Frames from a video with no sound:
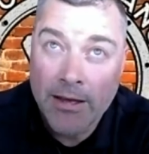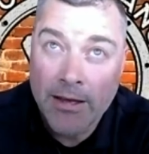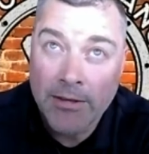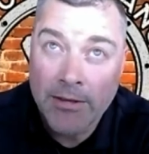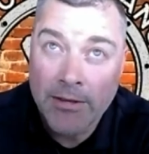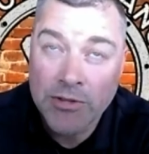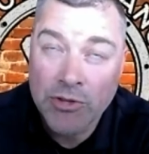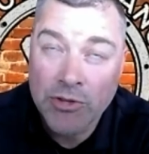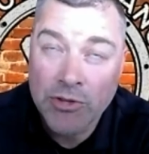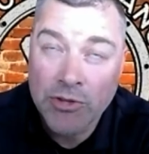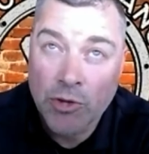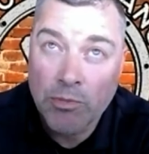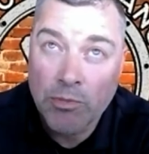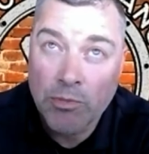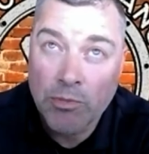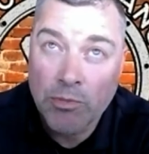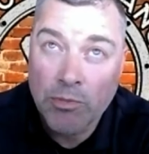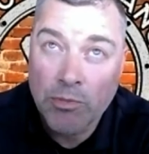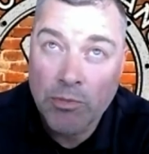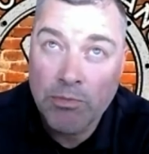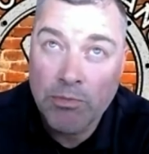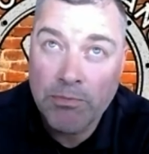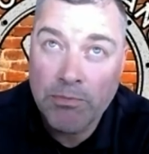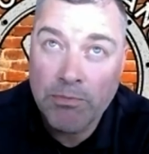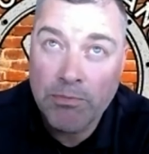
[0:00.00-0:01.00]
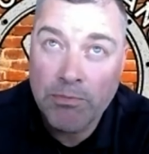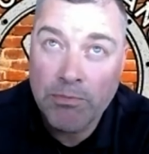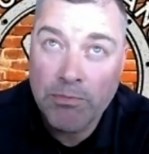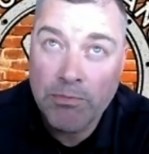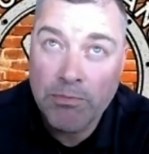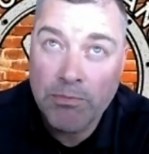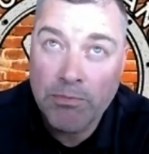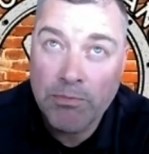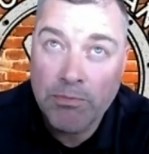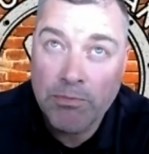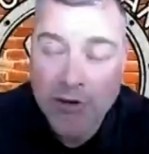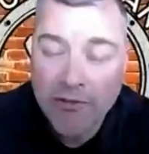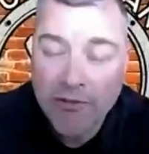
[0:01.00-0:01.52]
so
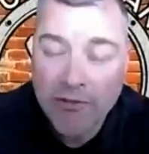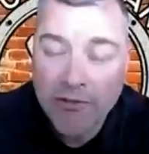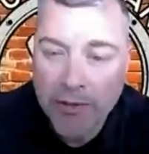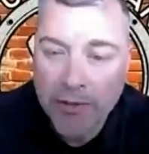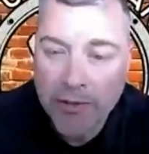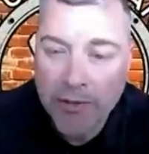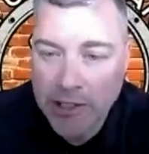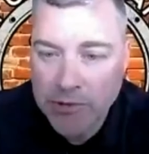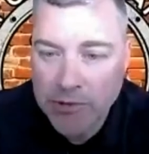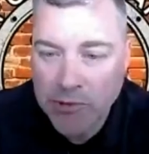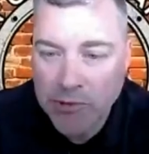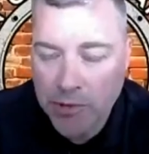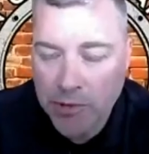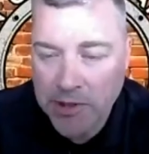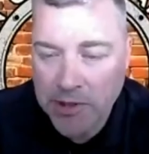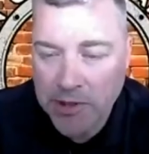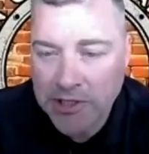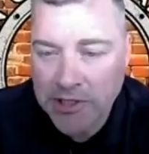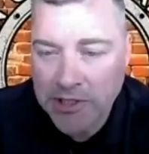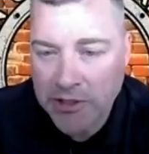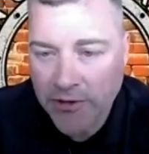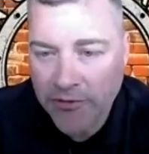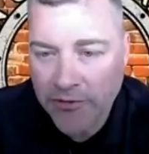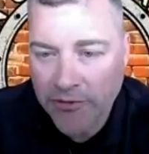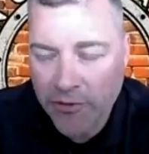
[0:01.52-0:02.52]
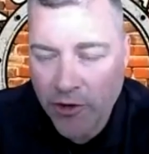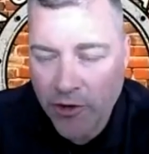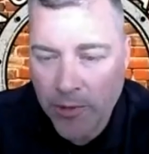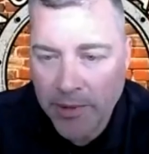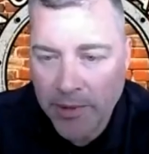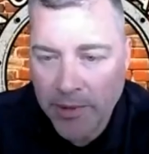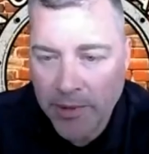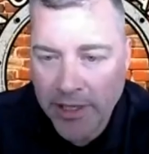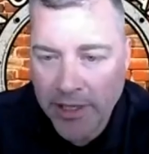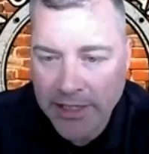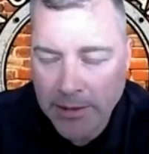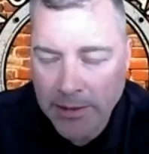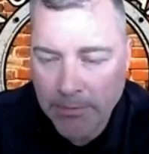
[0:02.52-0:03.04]
January, February is where we
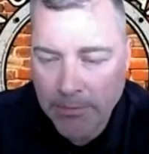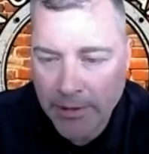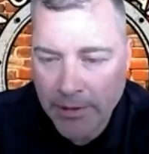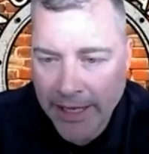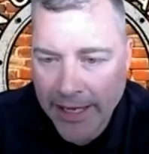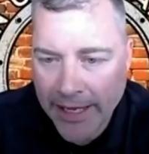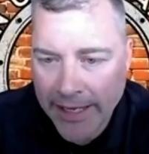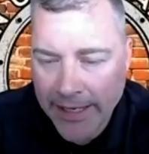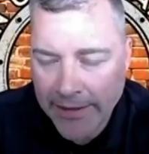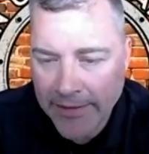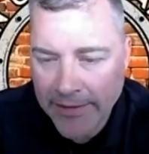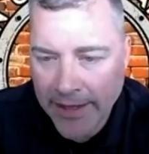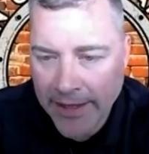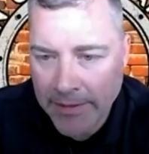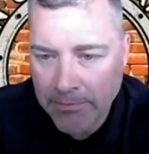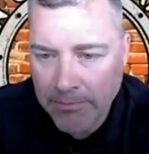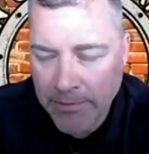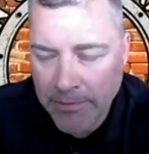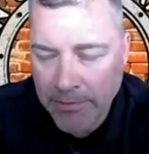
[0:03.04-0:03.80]
started to formulate the plan,